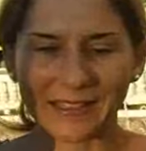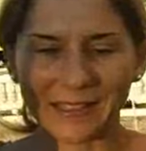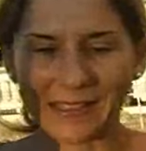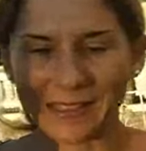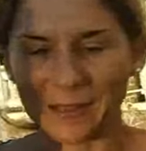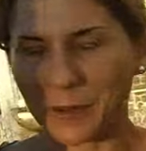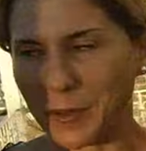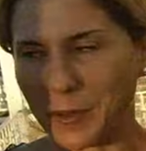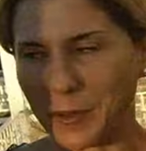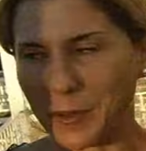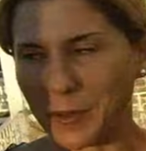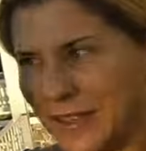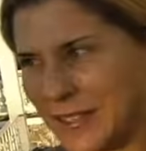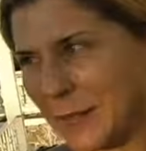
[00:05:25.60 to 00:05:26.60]
think it's my
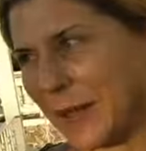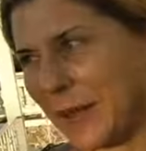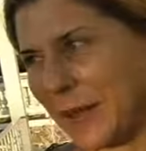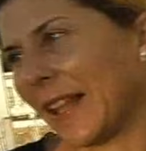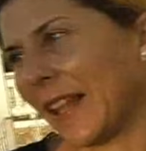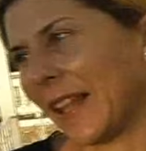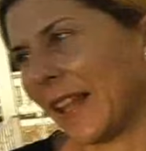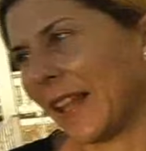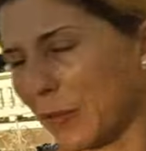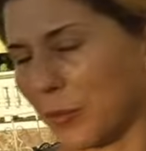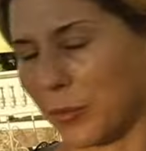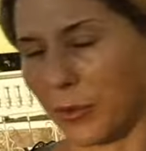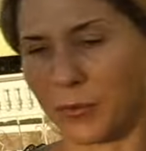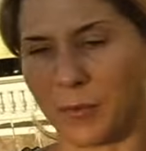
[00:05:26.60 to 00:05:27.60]
parents. I mean, I lucked out
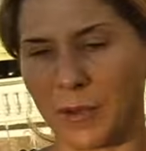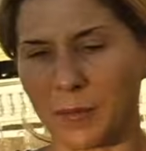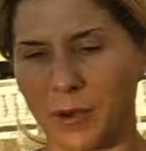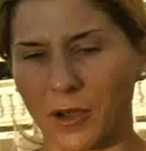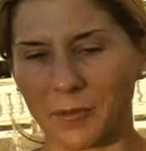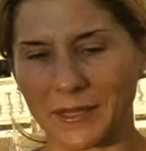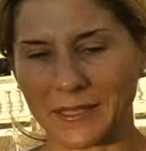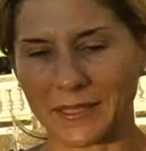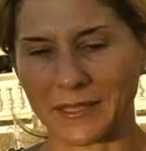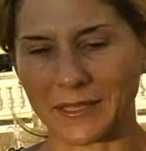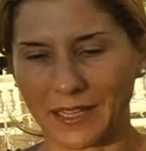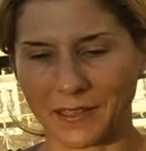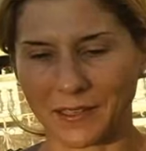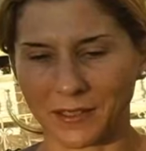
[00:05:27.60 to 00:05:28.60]
with both my mom and
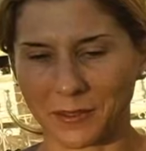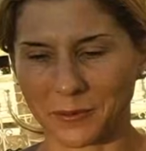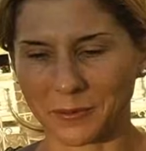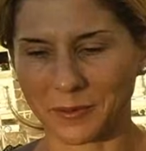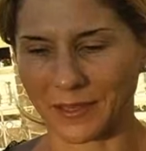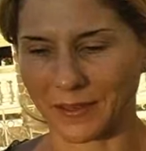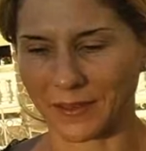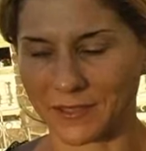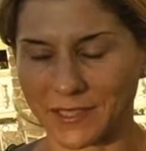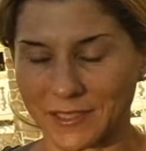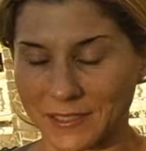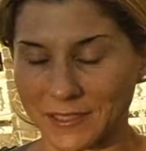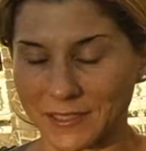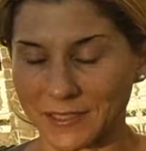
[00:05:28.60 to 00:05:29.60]
dad, you know,
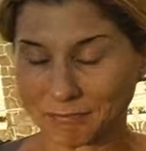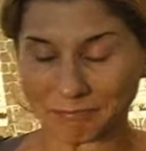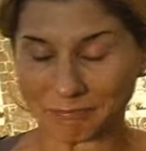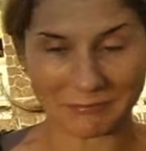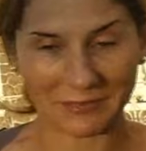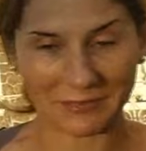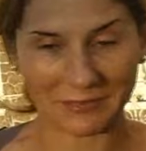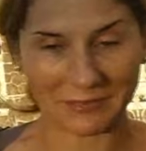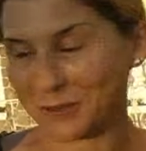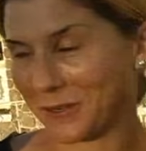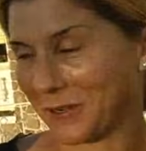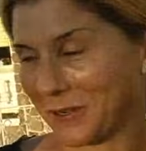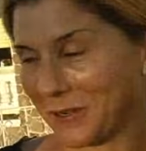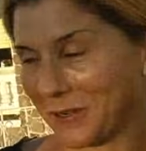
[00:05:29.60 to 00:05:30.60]
I don't know.